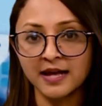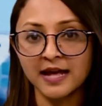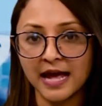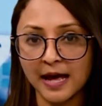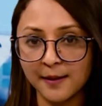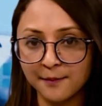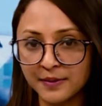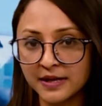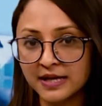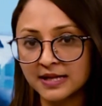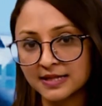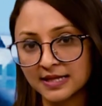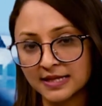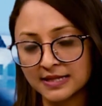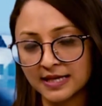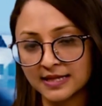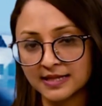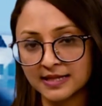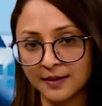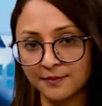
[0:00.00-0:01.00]
Appeals has
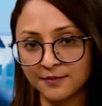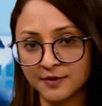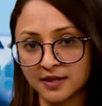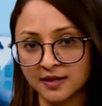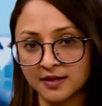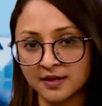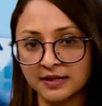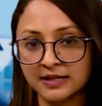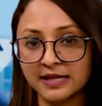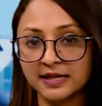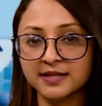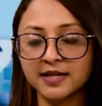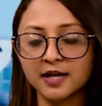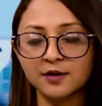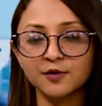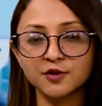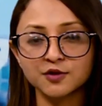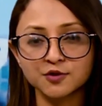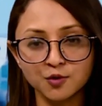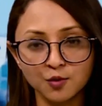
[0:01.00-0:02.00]
accepted that there
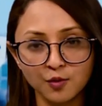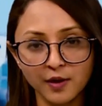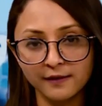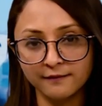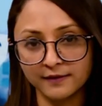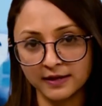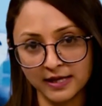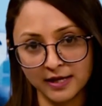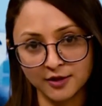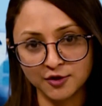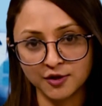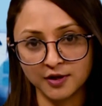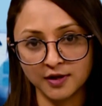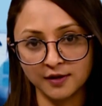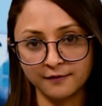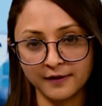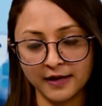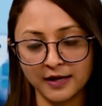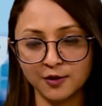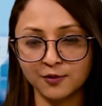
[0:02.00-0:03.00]
was no
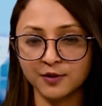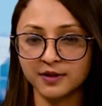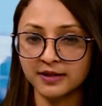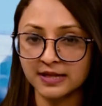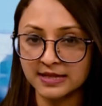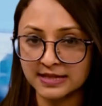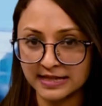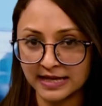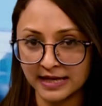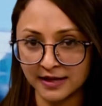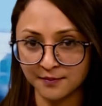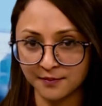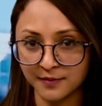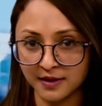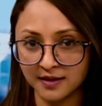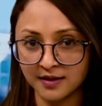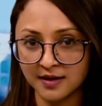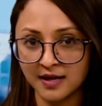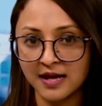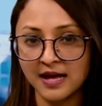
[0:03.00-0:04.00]
evidentiary value in the statement